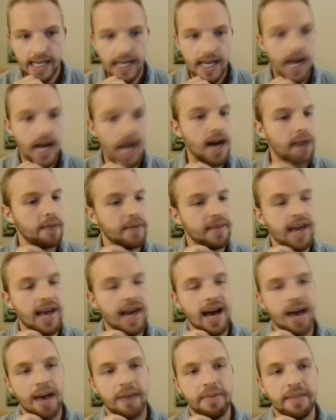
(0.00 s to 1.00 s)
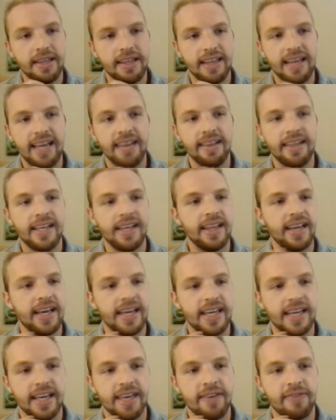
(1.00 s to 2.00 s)
Yeah, I mean, lately,
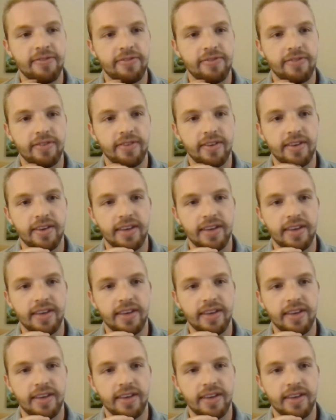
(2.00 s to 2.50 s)
like if